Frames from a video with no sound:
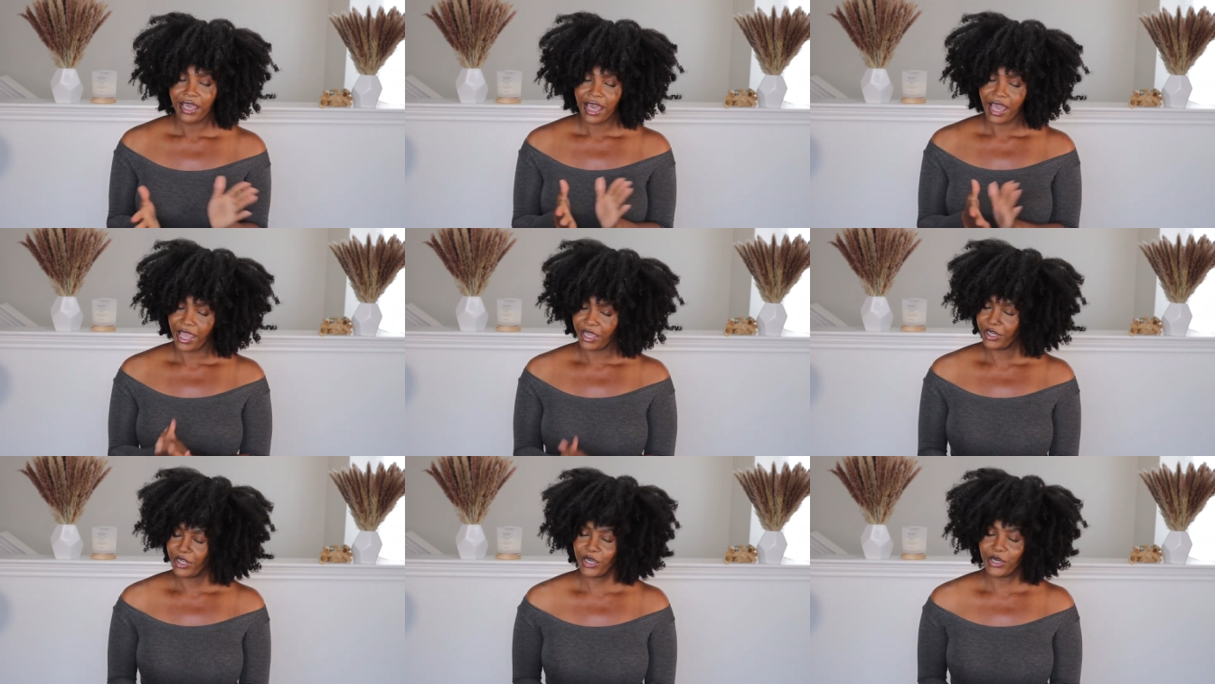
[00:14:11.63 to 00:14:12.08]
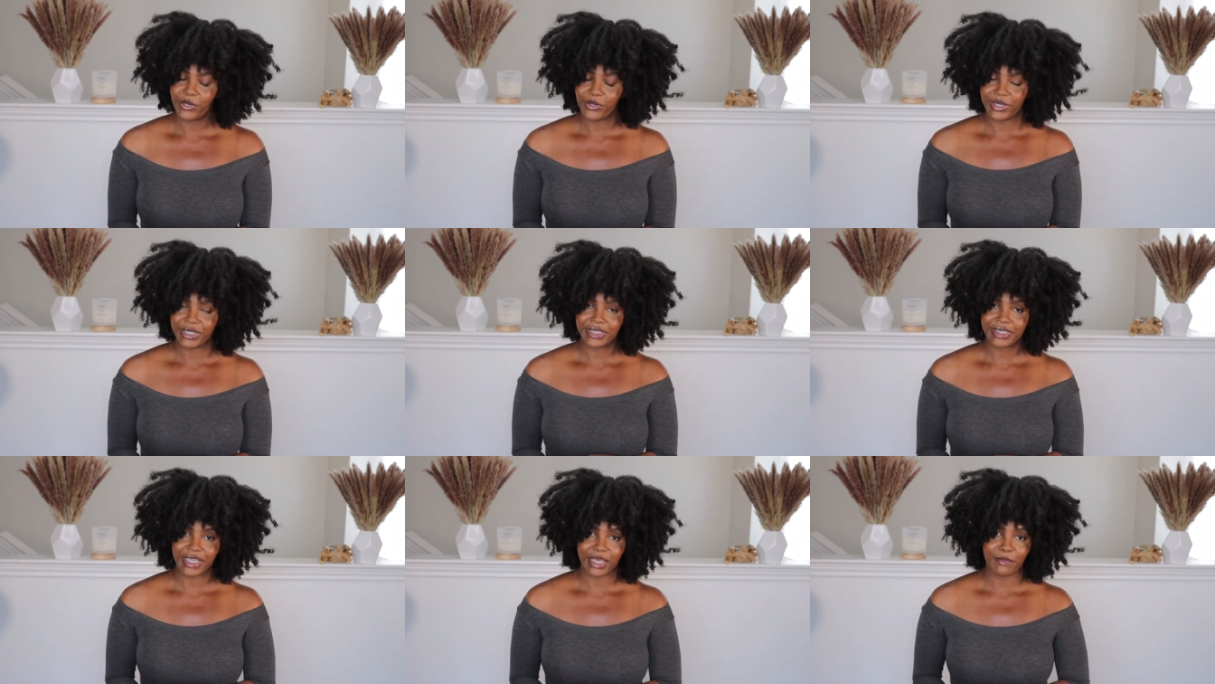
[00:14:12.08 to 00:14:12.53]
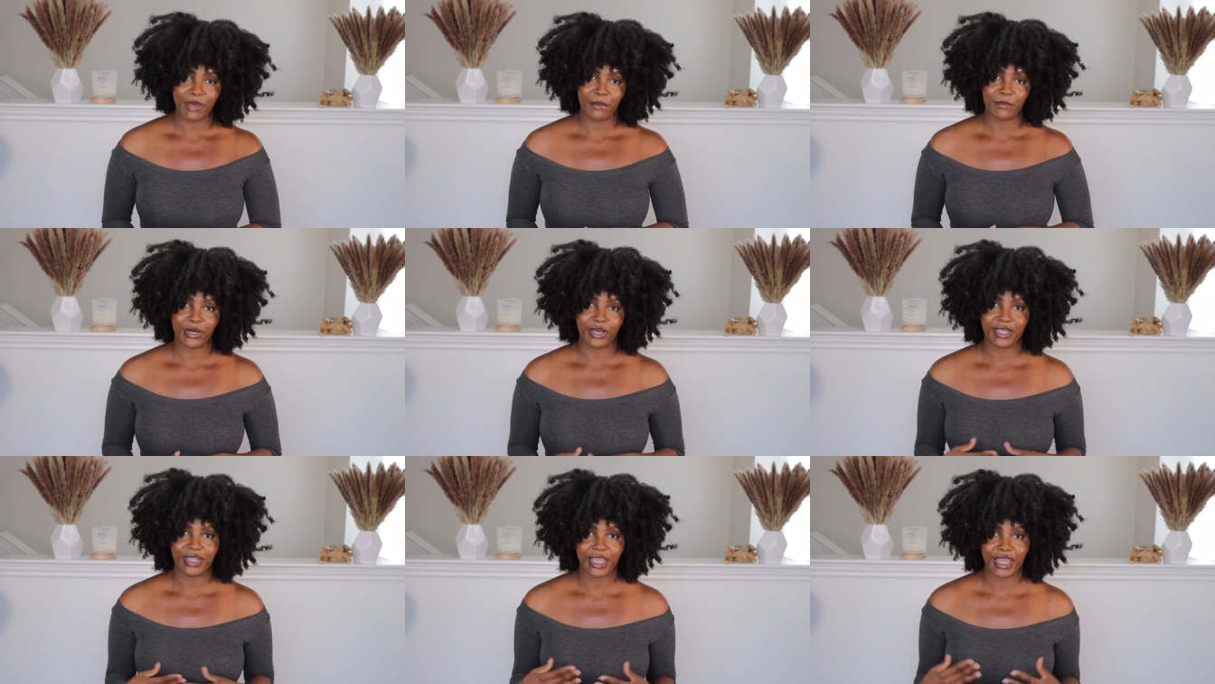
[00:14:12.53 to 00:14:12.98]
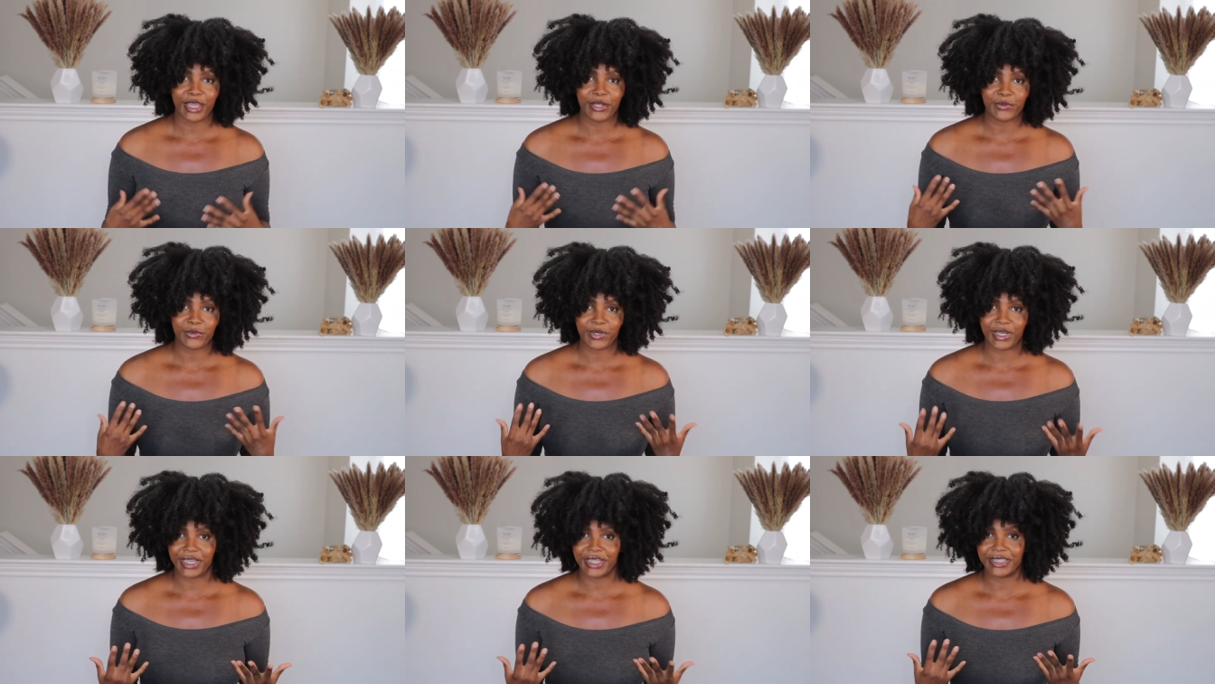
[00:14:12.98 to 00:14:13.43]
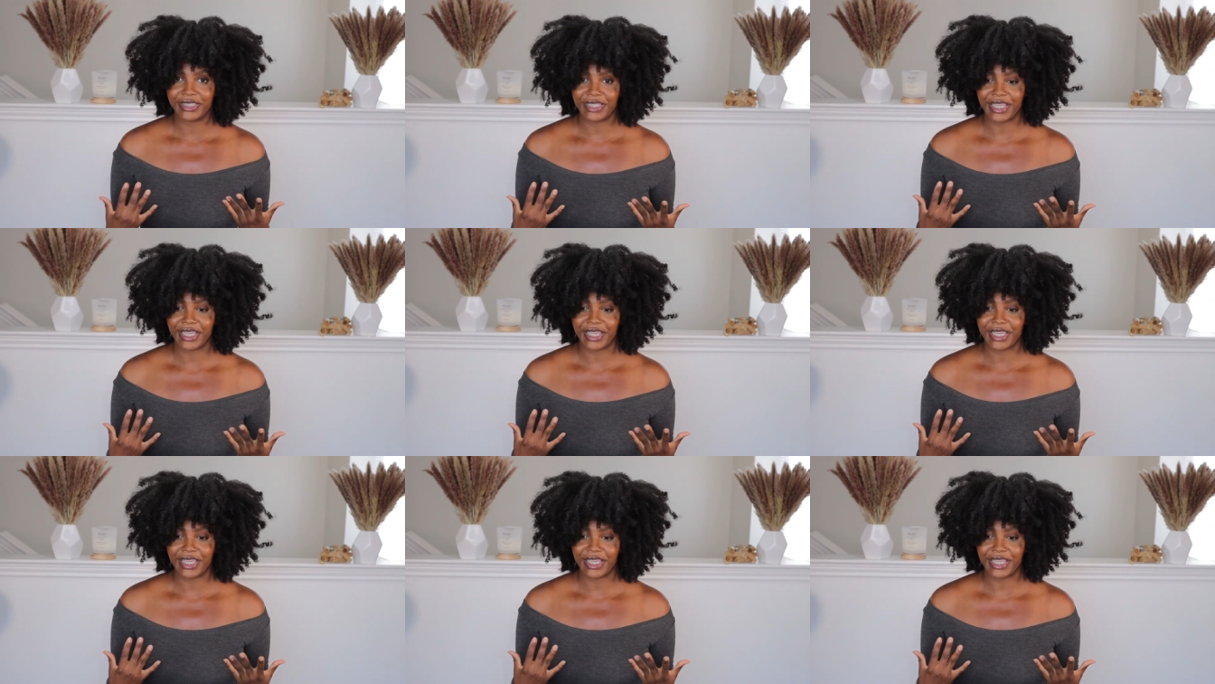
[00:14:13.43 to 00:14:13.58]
I know seeing my bald head was